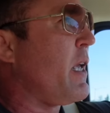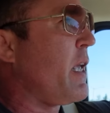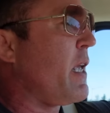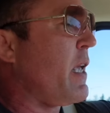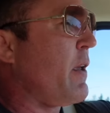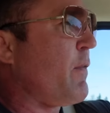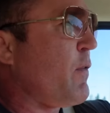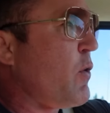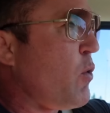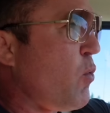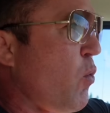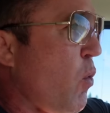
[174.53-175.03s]

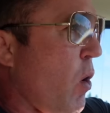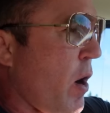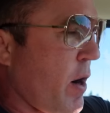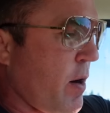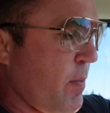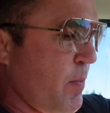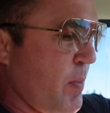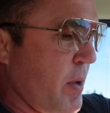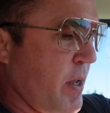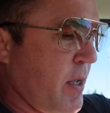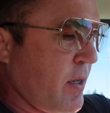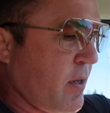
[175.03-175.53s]
if you want to
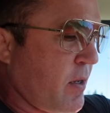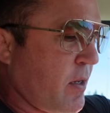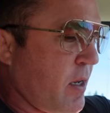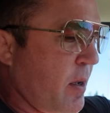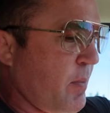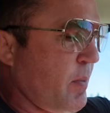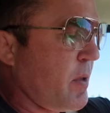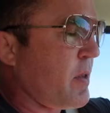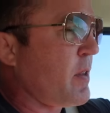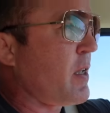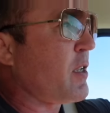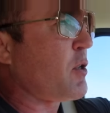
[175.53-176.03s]
be in
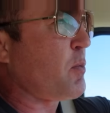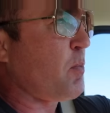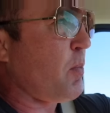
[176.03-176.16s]
something that's